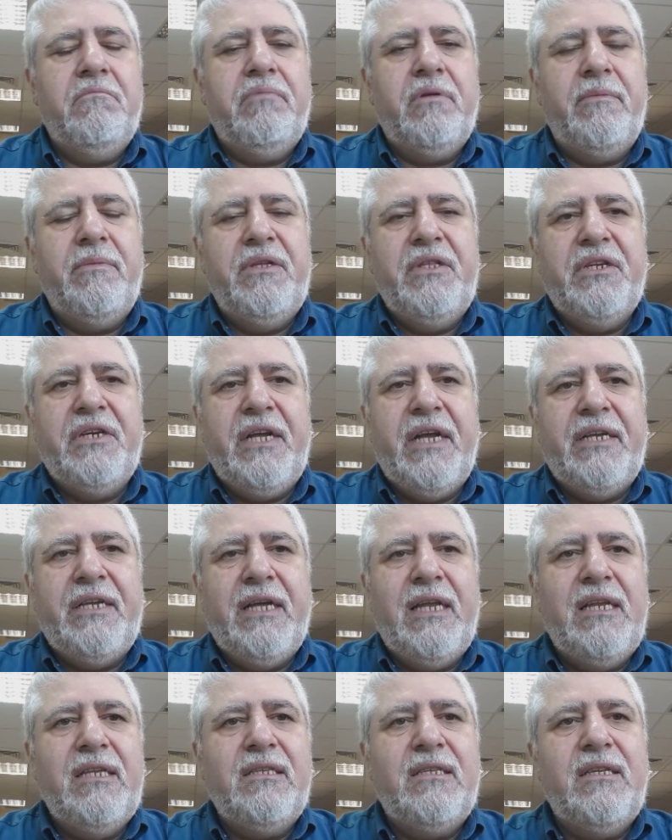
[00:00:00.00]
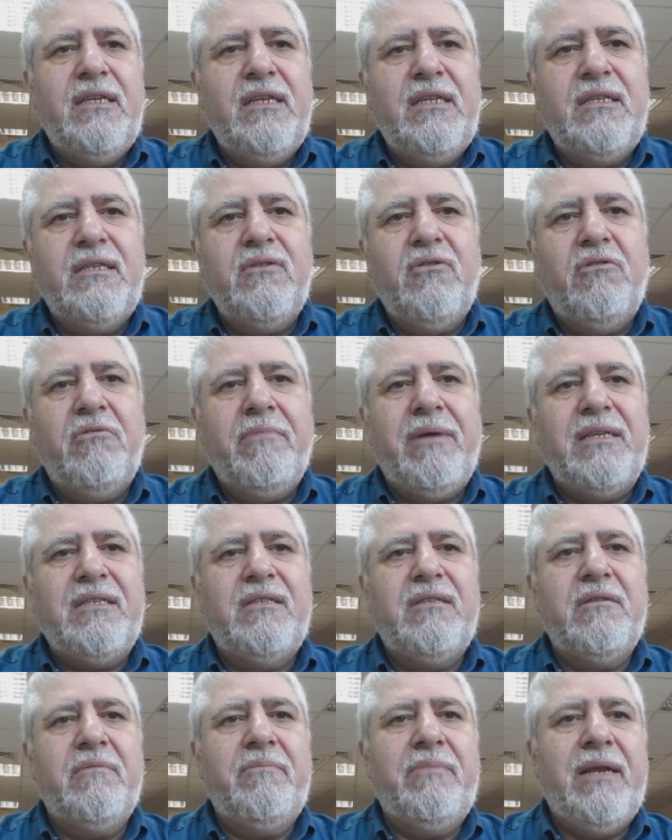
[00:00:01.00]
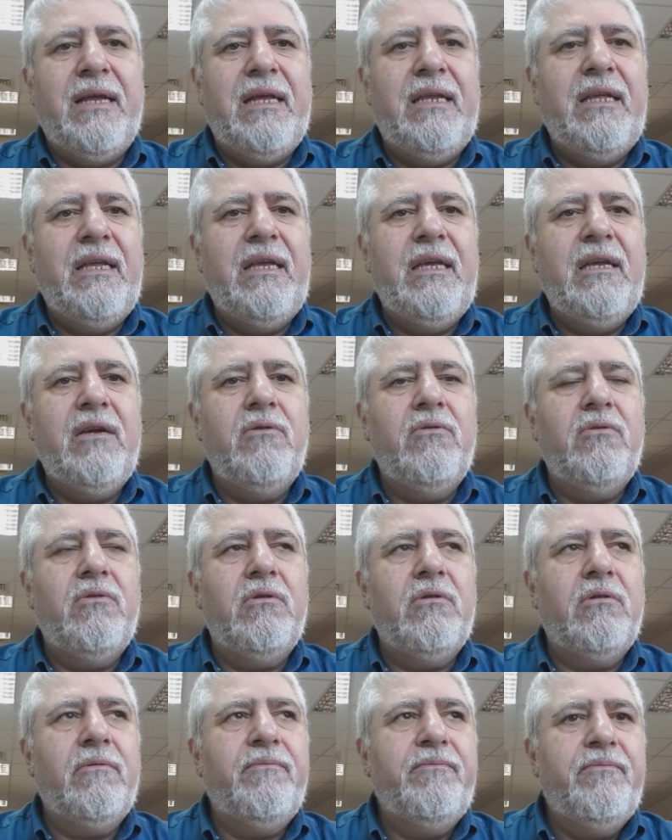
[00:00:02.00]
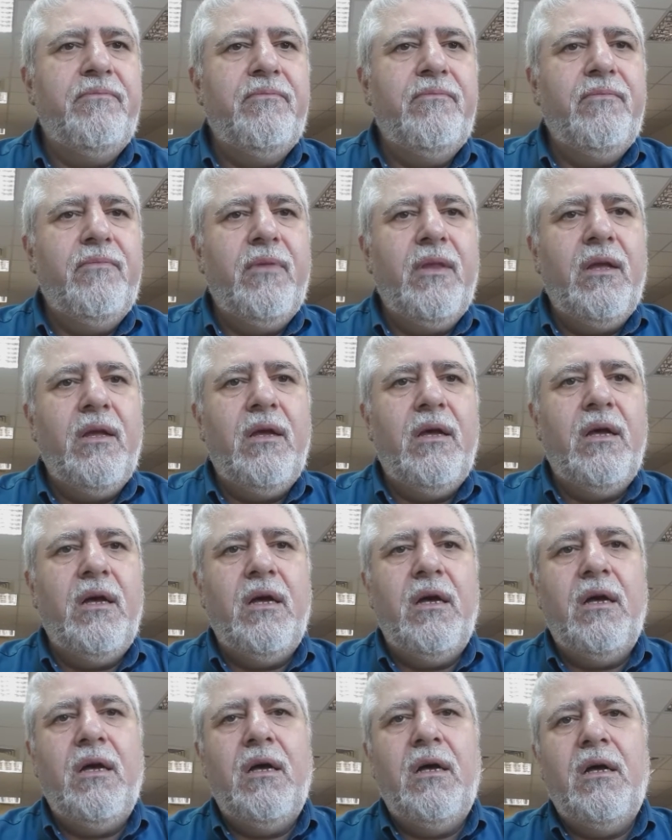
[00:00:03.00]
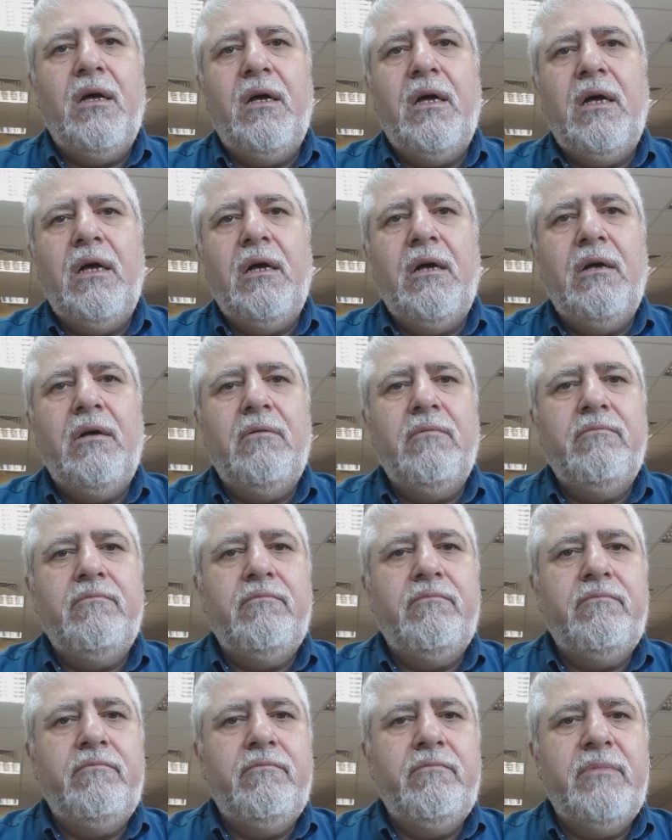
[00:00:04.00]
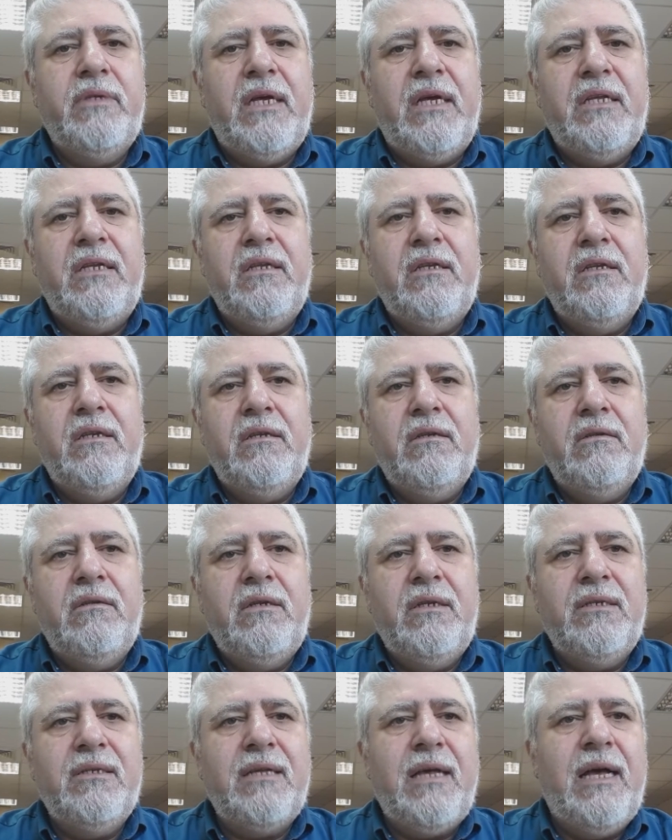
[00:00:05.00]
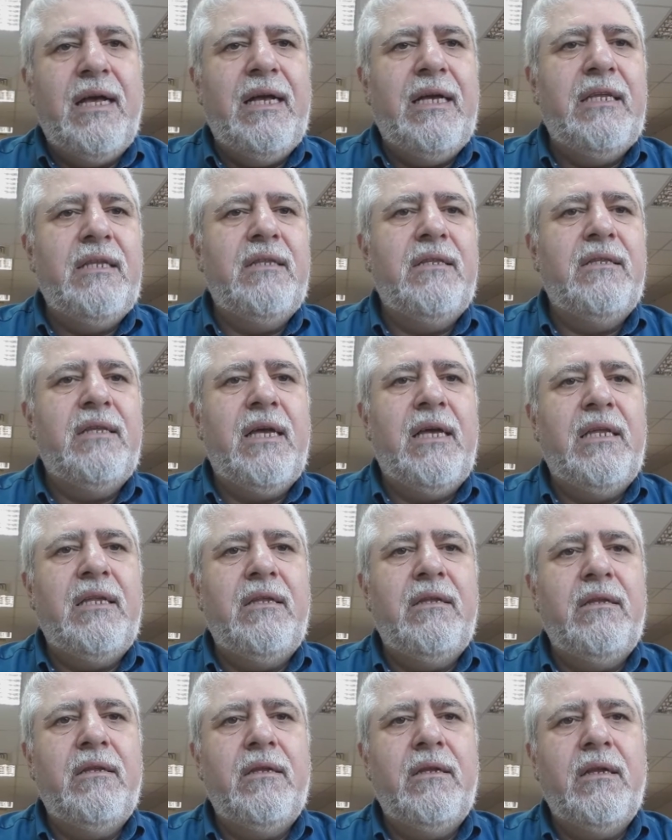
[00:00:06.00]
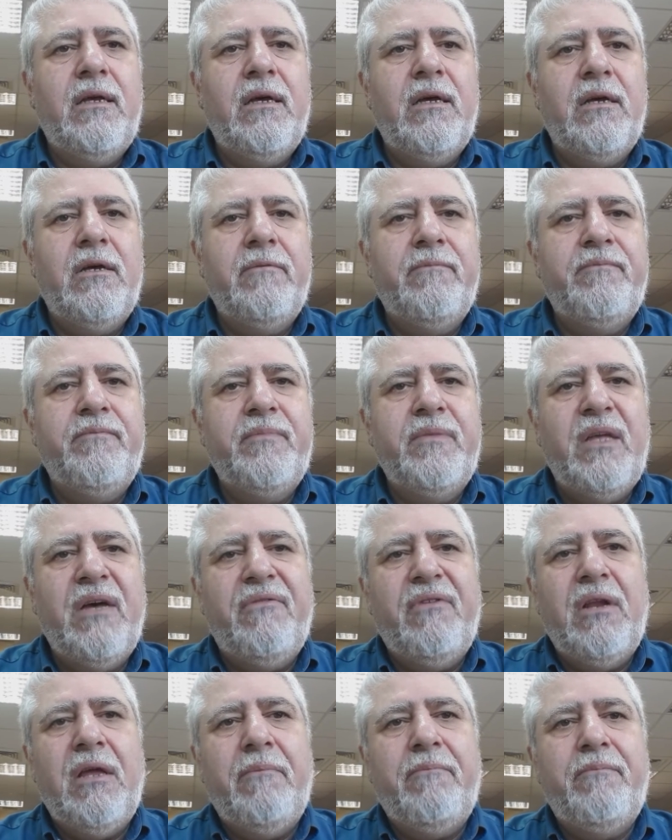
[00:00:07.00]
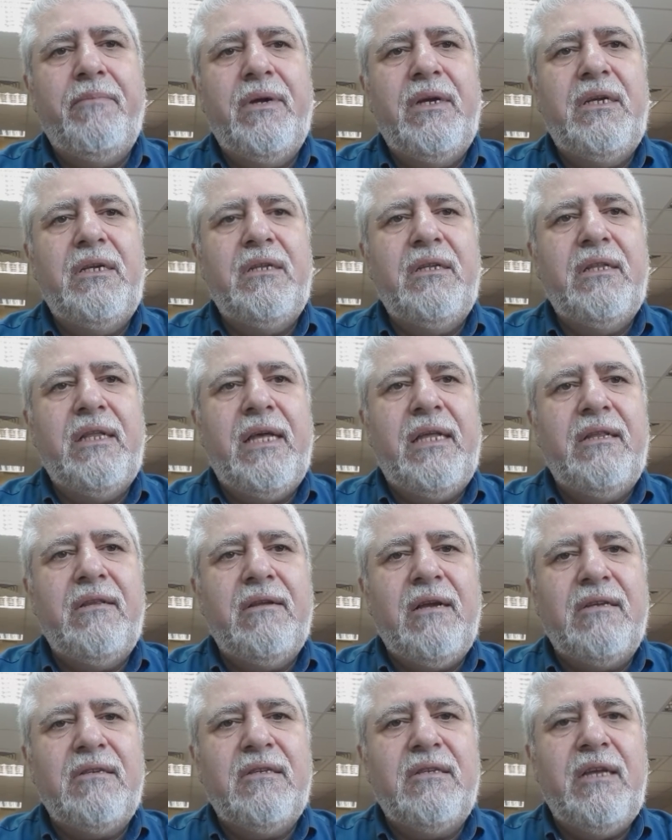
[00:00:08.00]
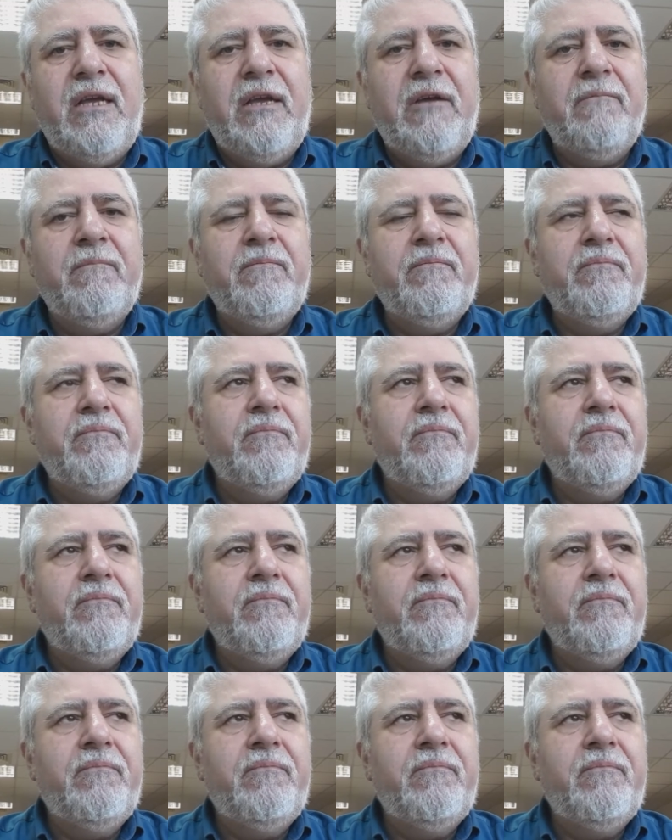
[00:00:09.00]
preliminary analysis or master planning, or then design, then development, then testing.